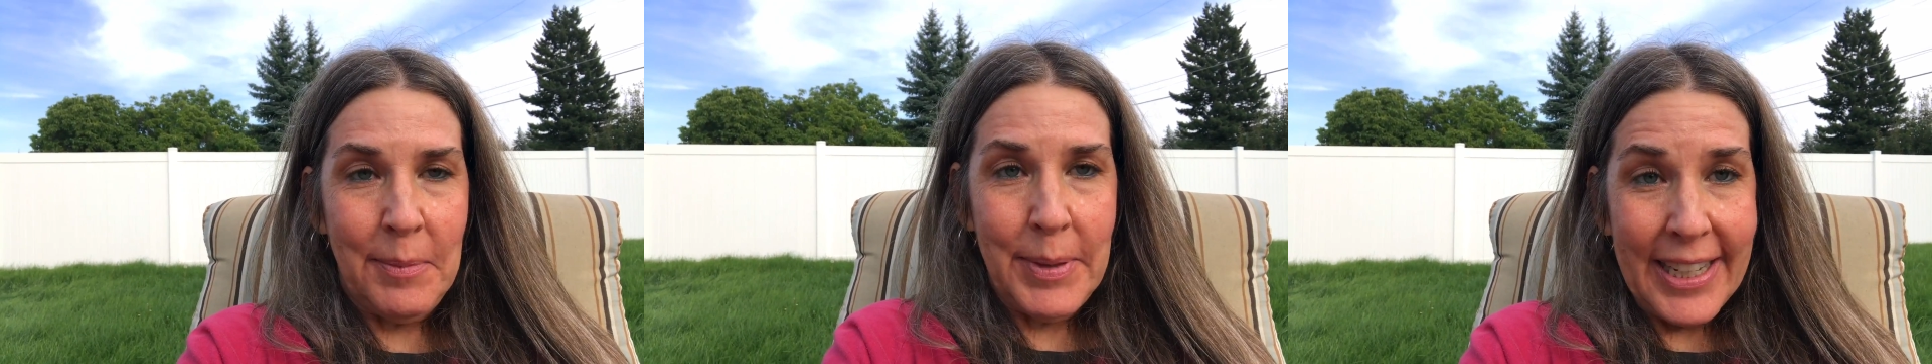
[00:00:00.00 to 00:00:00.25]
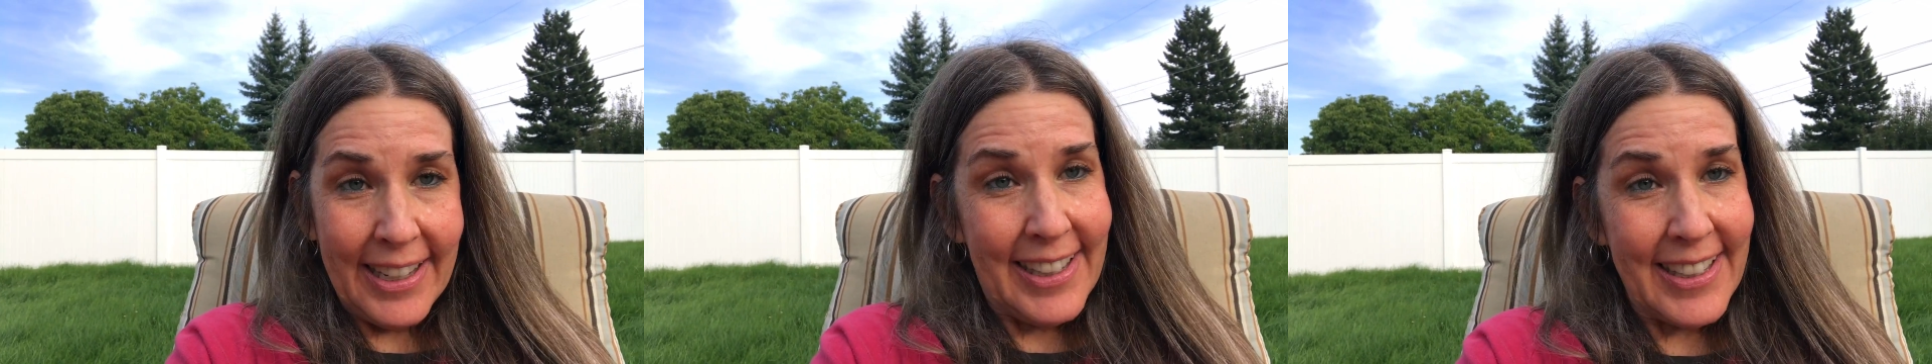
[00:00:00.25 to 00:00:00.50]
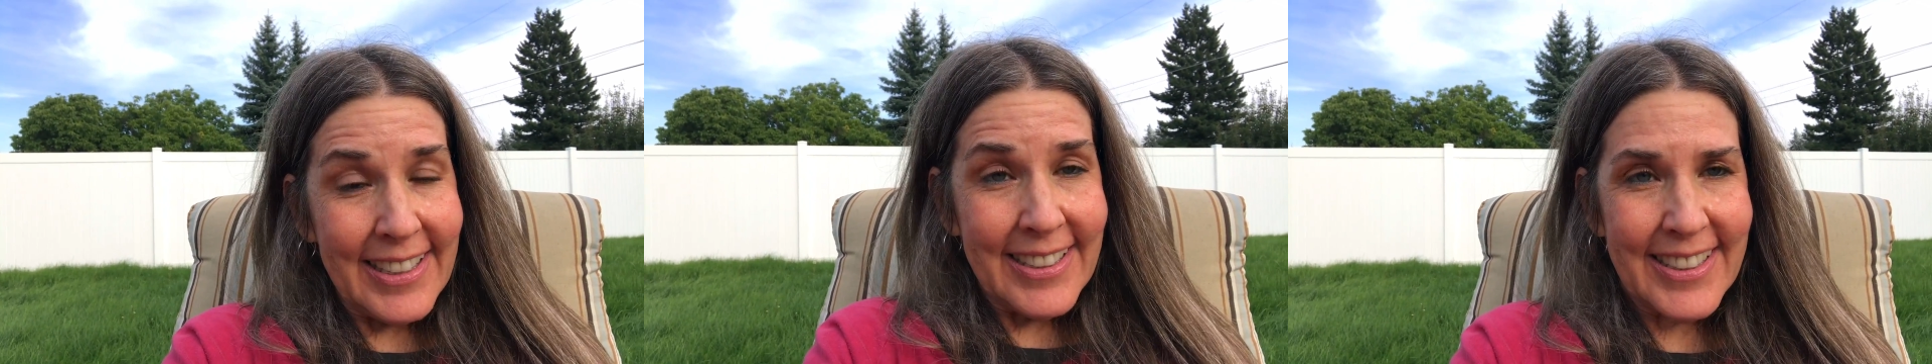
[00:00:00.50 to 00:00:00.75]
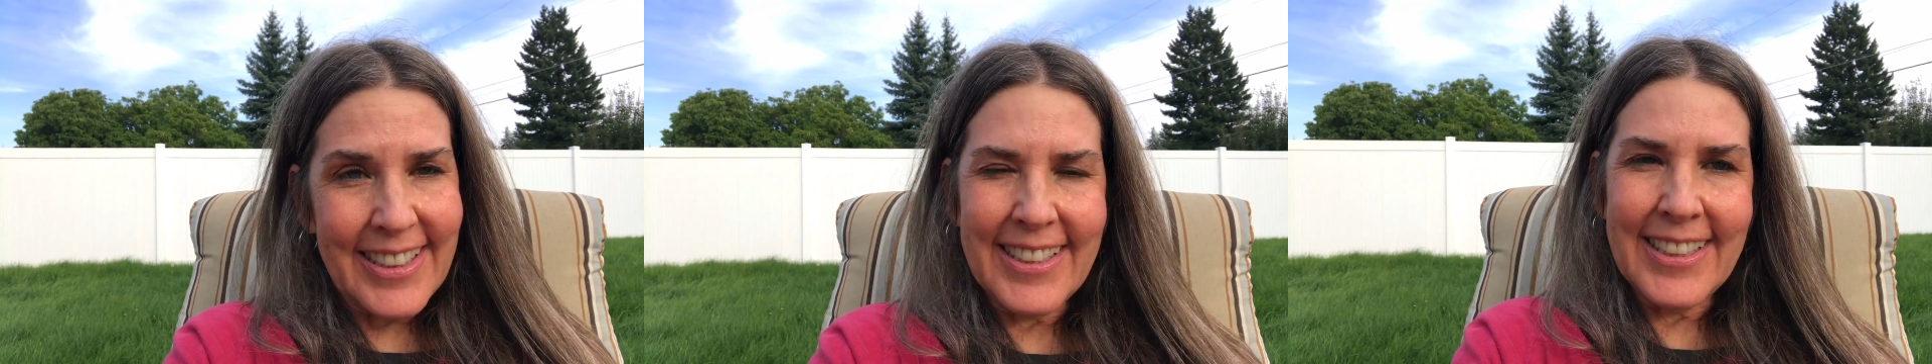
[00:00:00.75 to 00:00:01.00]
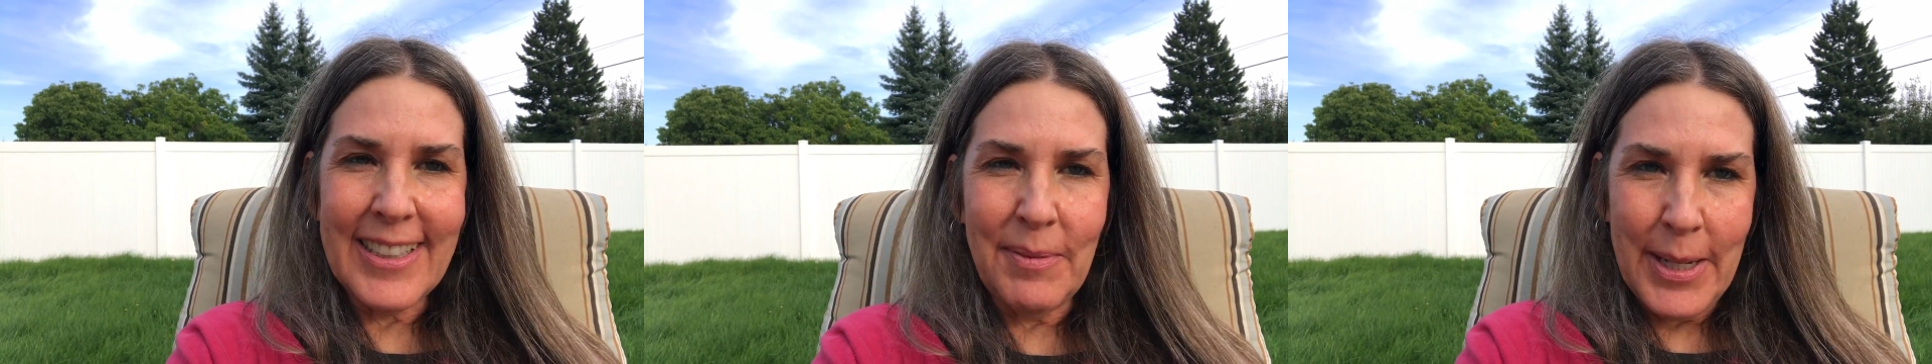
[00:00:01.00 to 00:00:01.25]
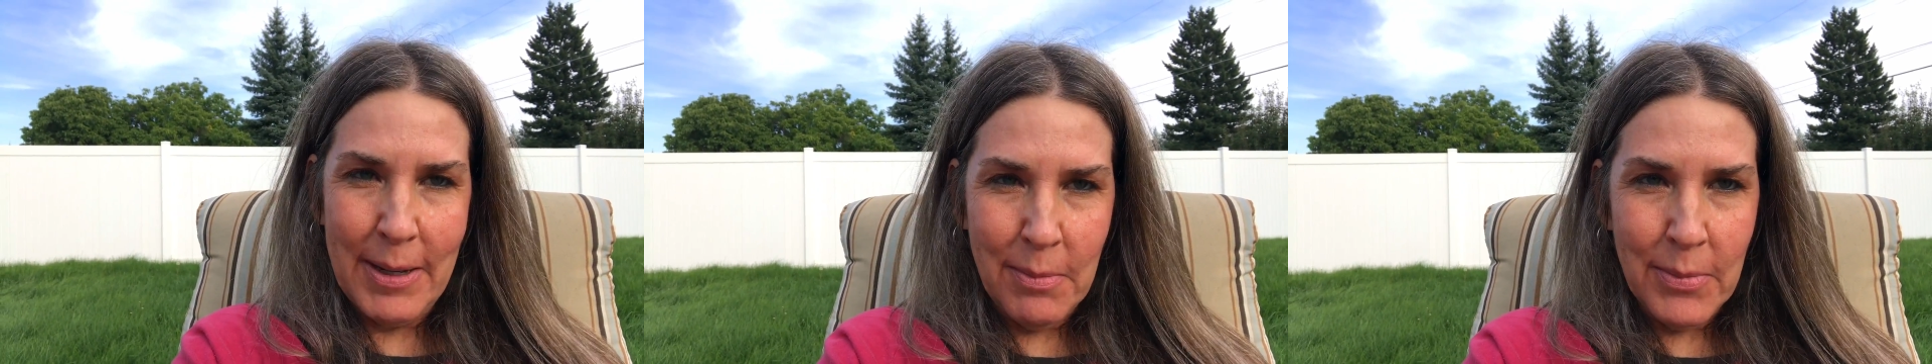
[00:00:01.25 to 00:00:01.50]
because it is
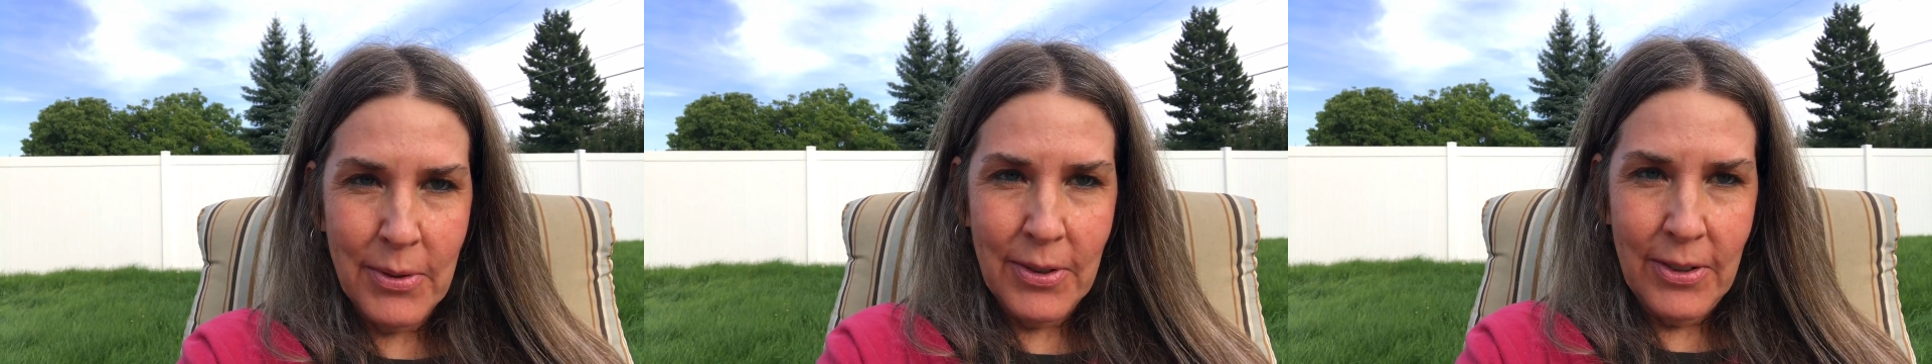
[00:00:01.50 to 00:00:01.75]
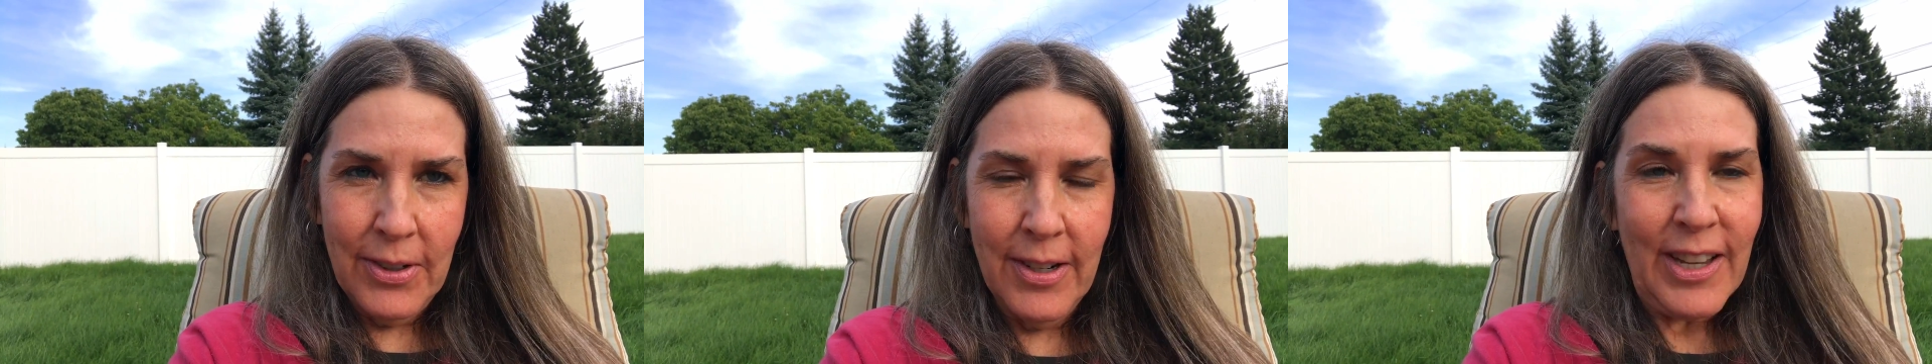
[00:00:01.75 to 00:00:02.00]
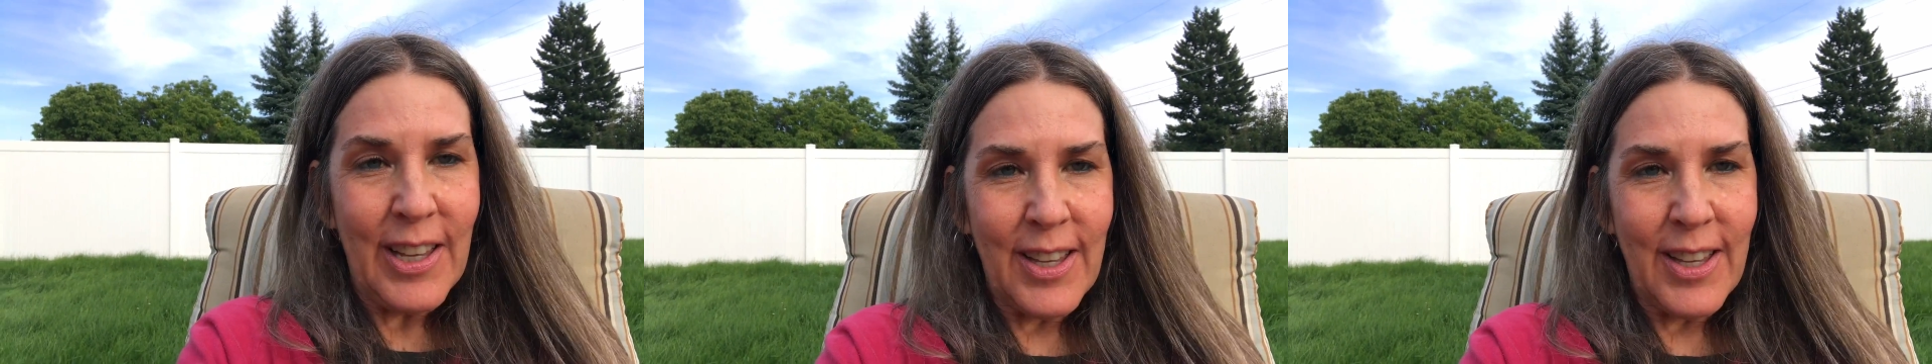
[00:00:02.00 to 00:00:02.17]
September,